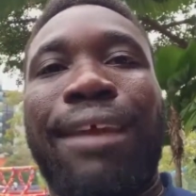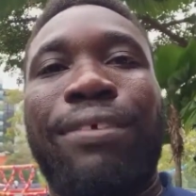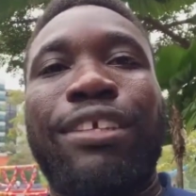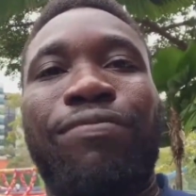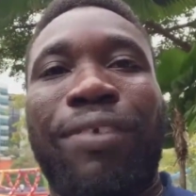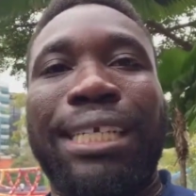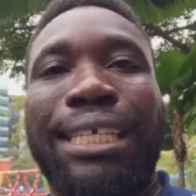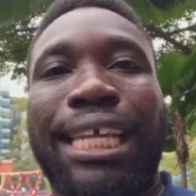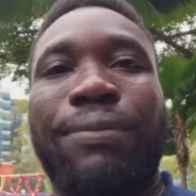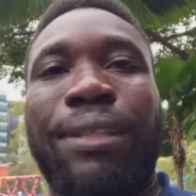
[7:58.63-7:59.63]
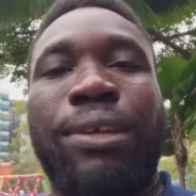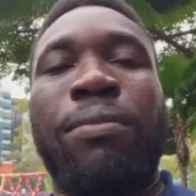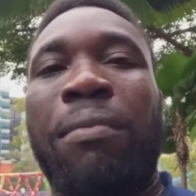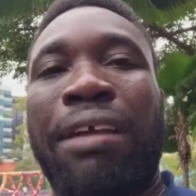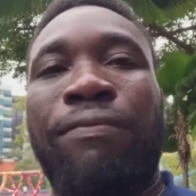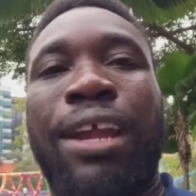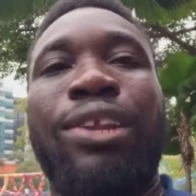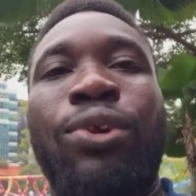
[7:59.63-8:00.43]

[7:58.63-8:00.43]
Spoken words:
if this resonates with you, my friend,